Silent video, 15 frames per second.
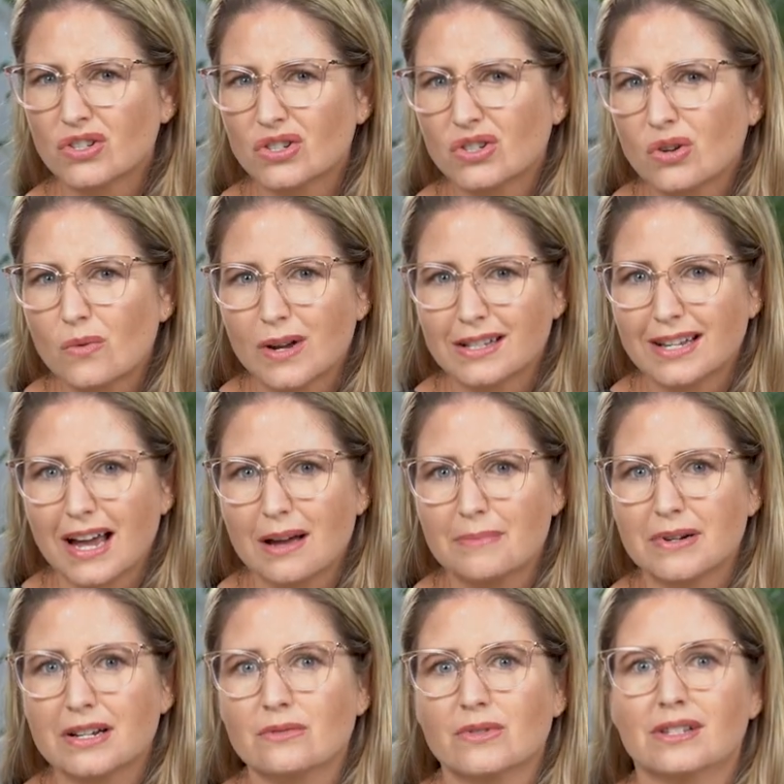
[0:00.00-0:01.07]
So what's
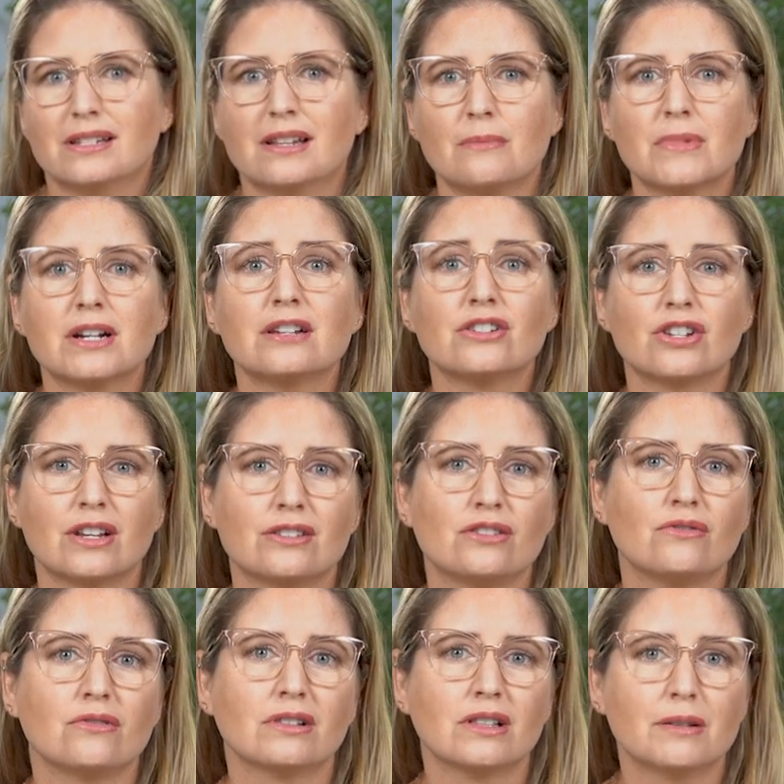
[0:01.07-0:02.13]
happening when someone ingests
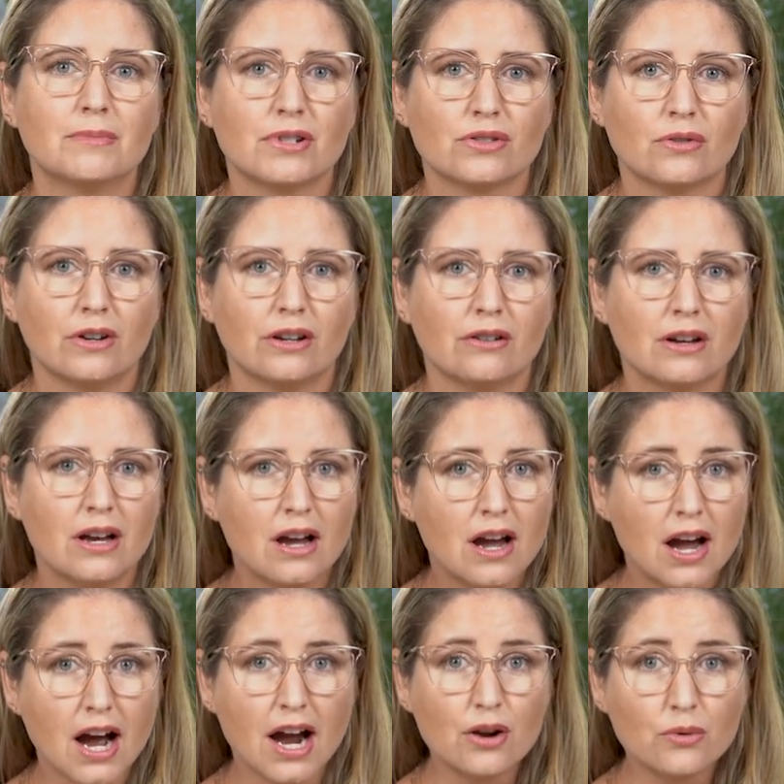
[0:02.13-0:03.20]
eucalyptus oil?
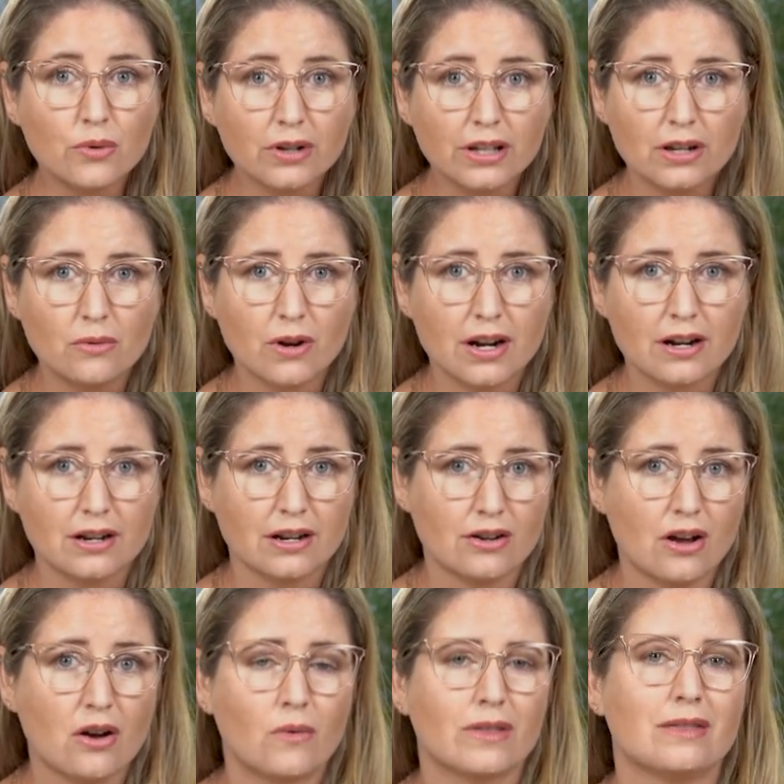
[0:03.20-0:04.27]
I really wanted to
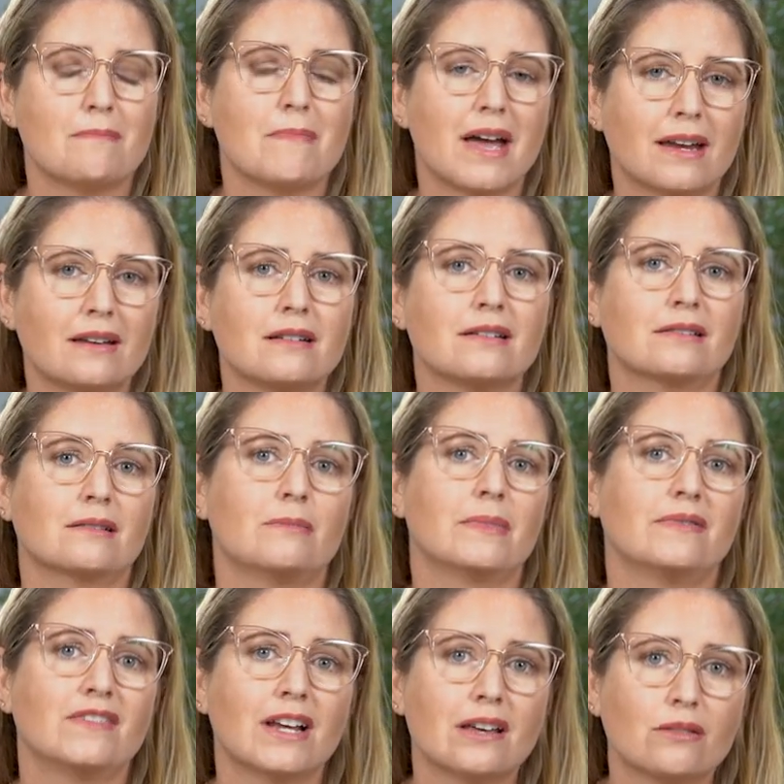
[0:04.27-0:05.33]
know what the mechanism
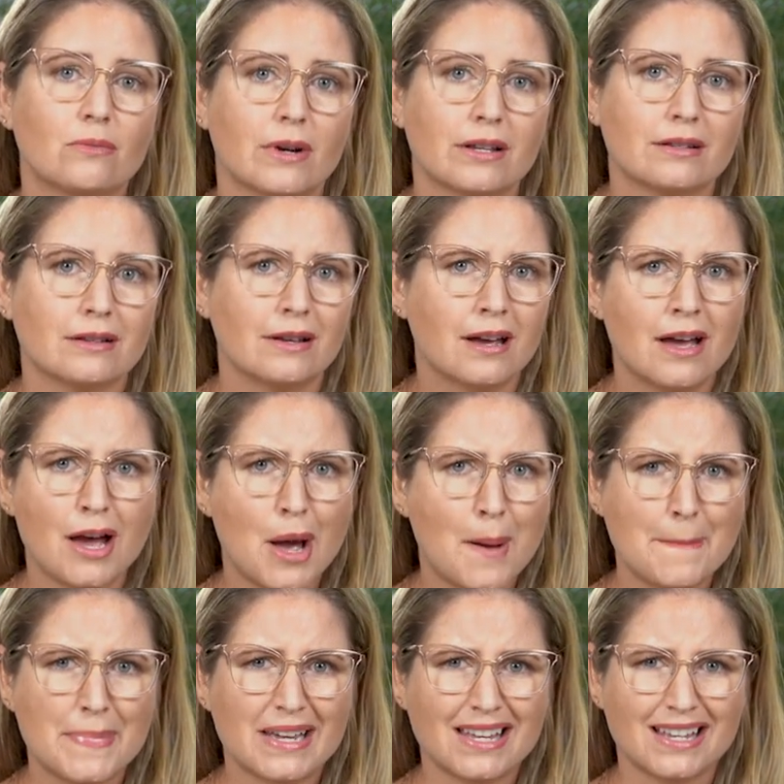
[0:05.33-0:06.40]
of death was.
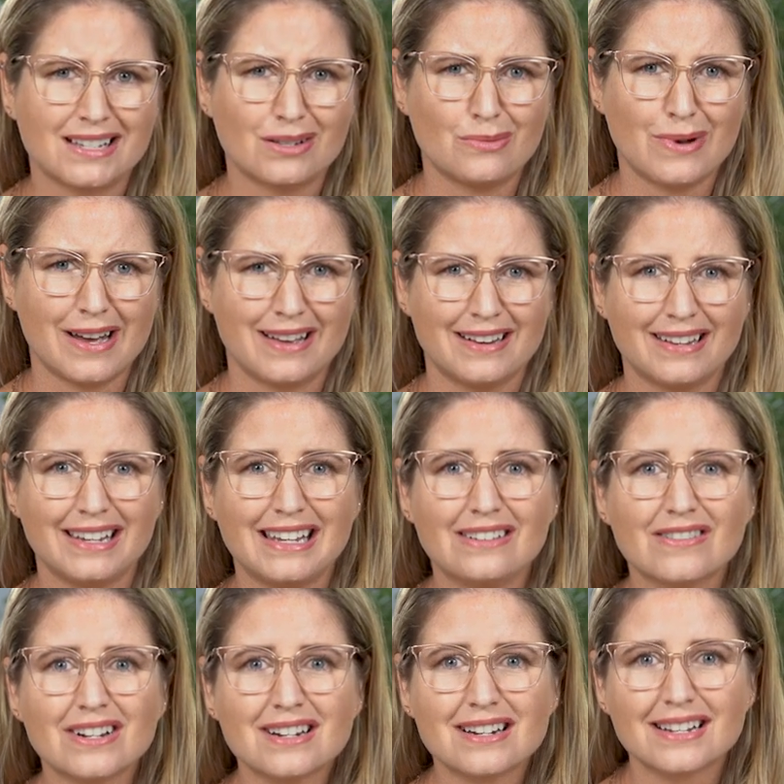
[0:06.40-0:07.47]
But guess what?
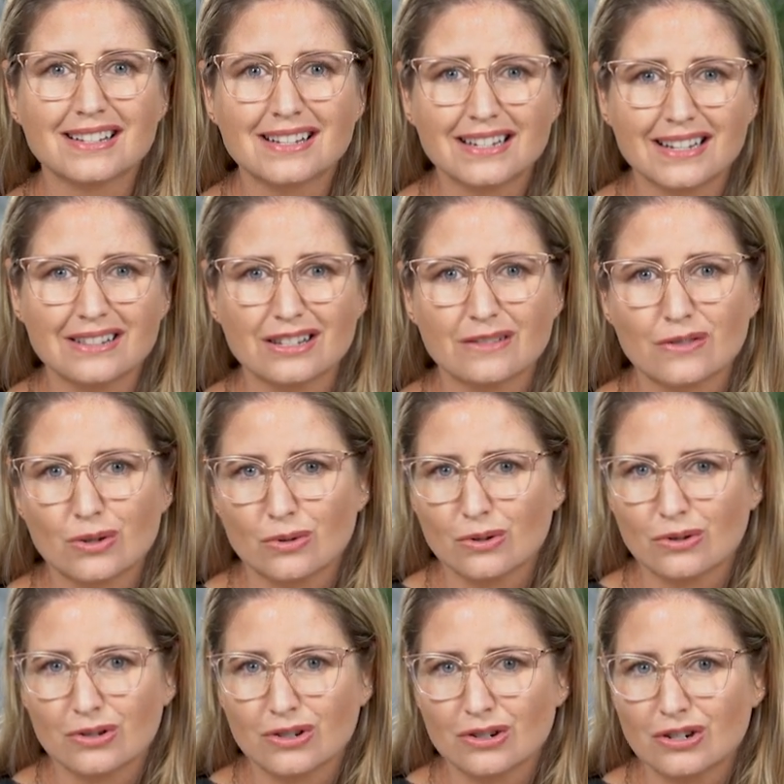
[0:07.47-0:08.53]
Even an extensive
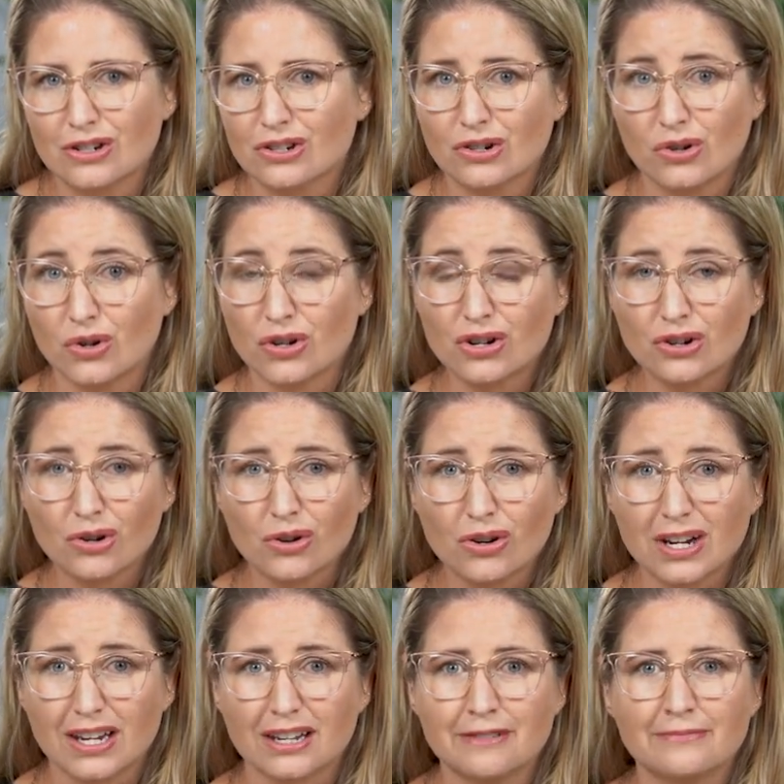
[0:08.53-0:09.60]
Google search couldn't
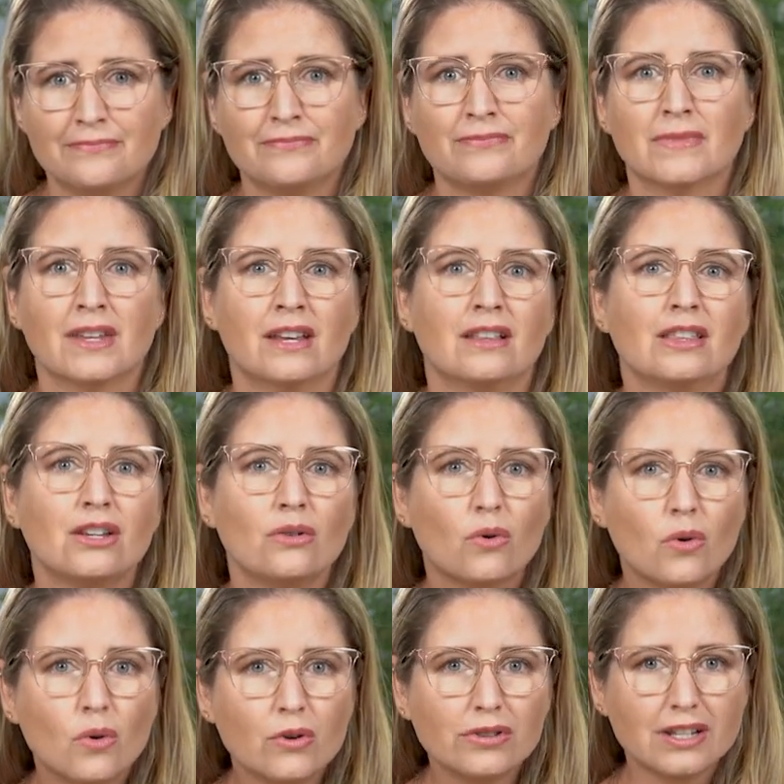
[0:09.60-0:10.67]
agree. The
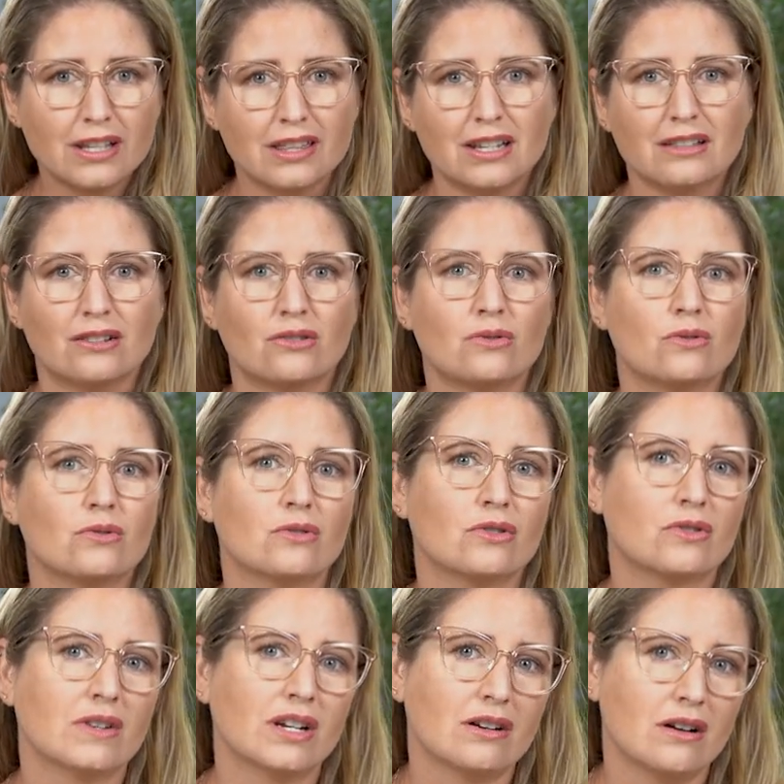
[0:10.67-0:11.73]
only thing that Google
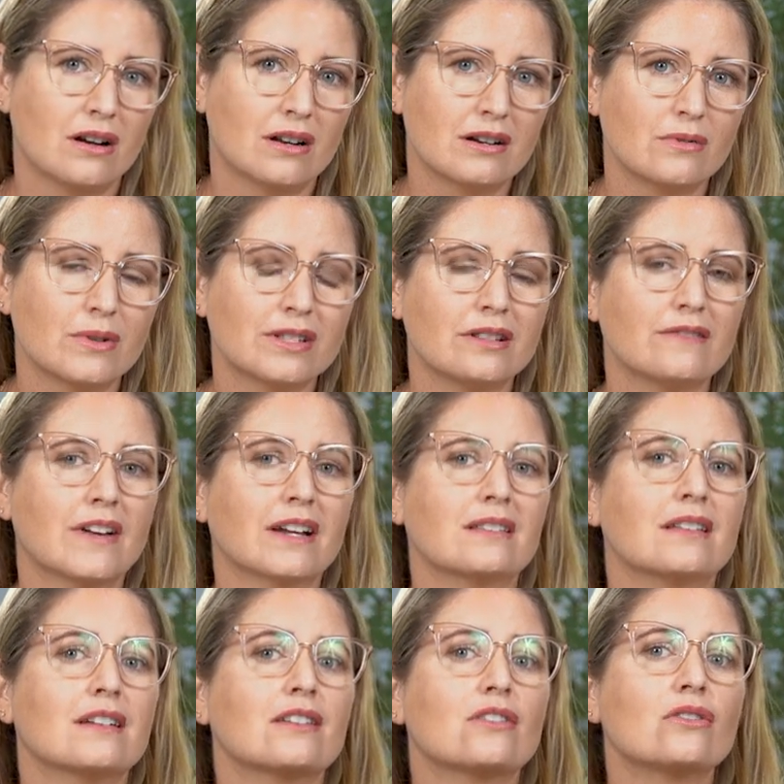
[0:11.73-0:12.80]
agreed on was the fact
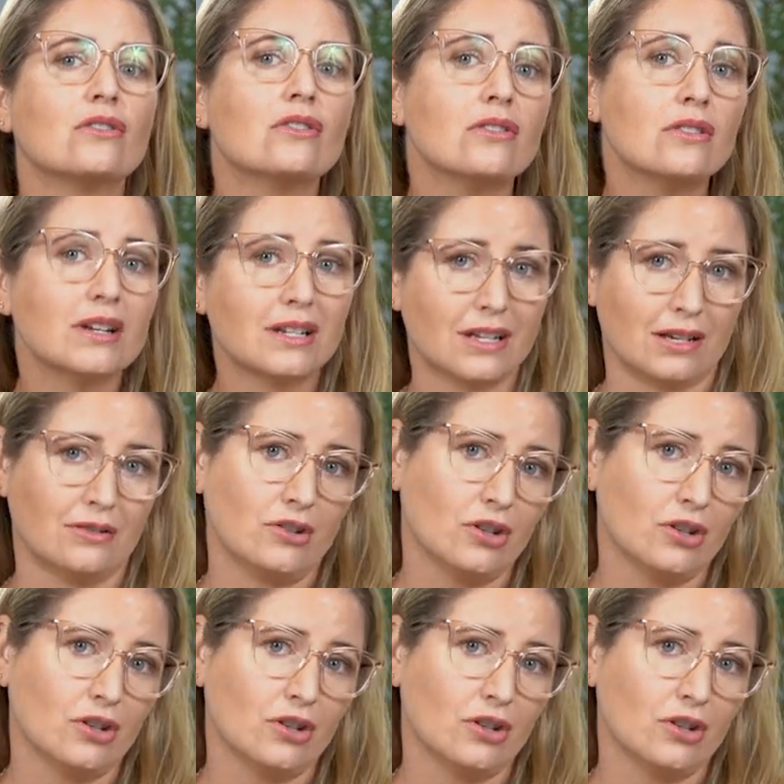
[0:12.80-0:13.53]
that it could kill